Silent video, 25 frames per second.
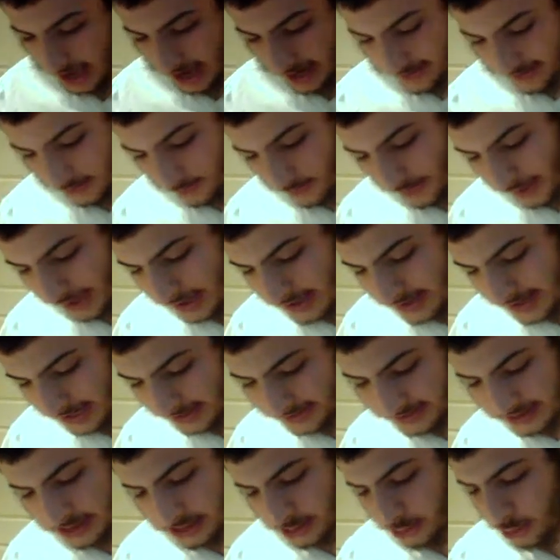I think we can
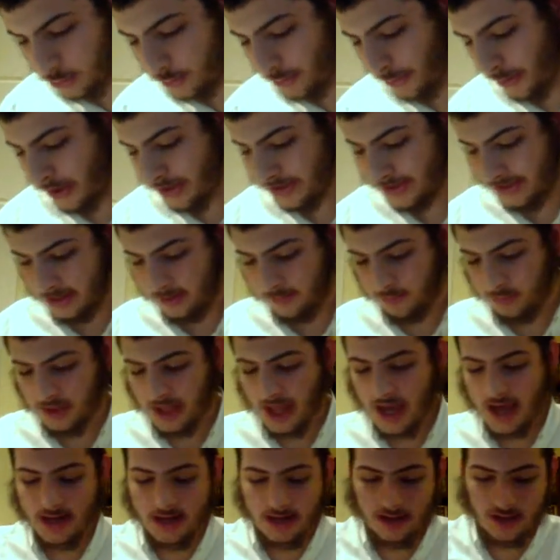take these 2 points and
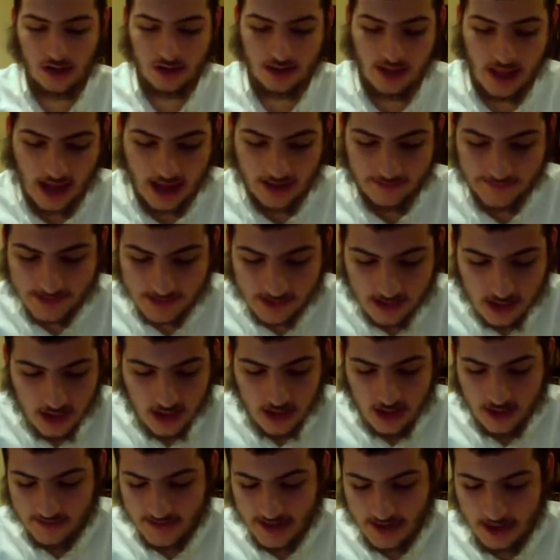apply it in our lives.
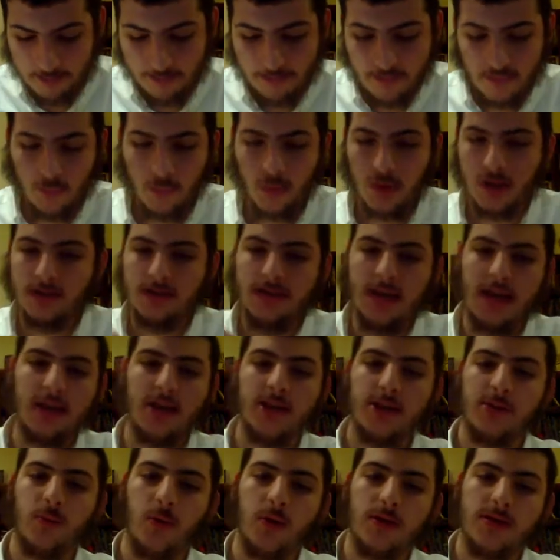That we can
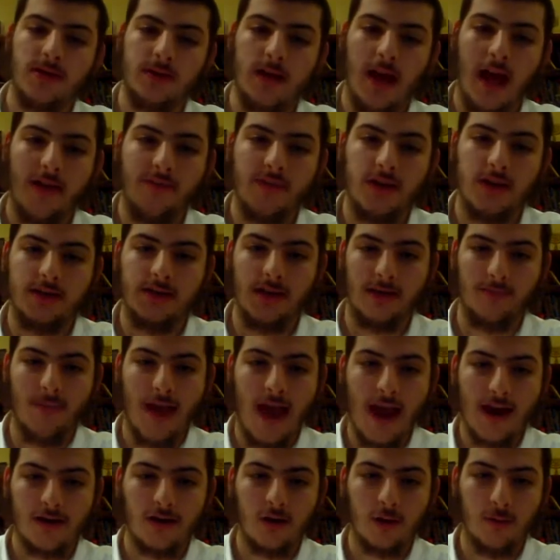take these points and have it into a
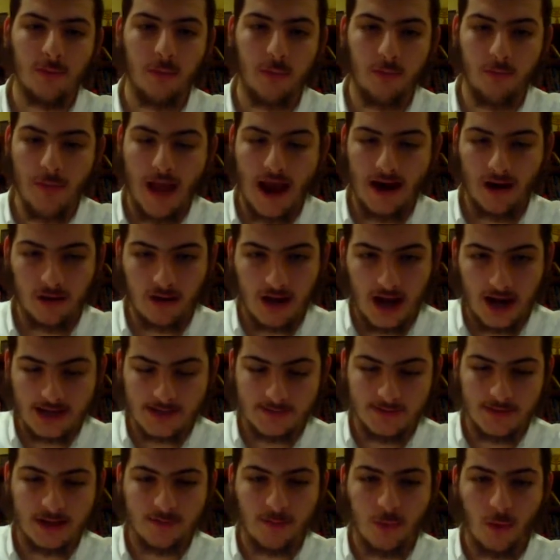
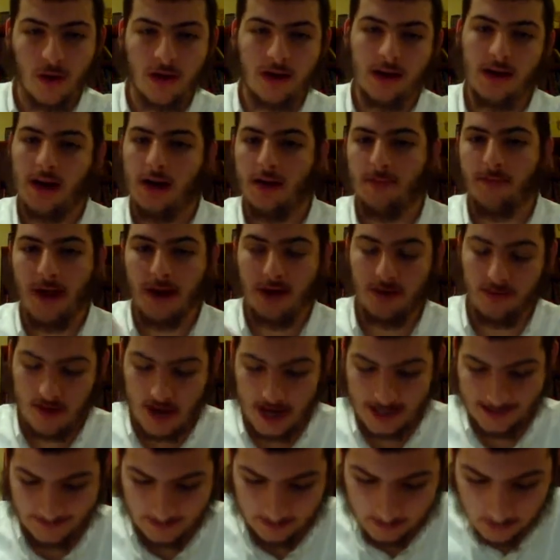macrocosmic point and a
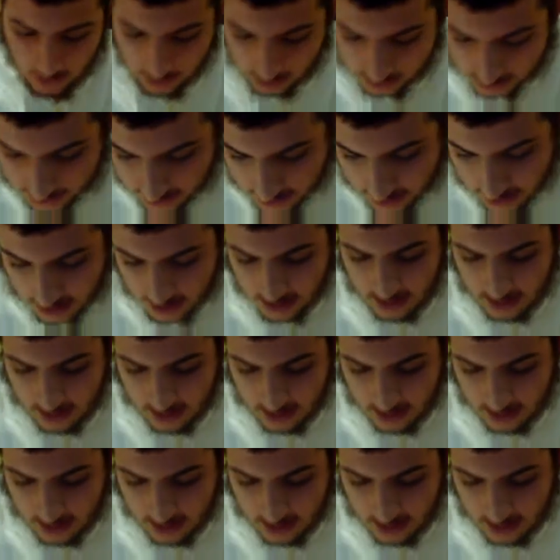microcosmic point.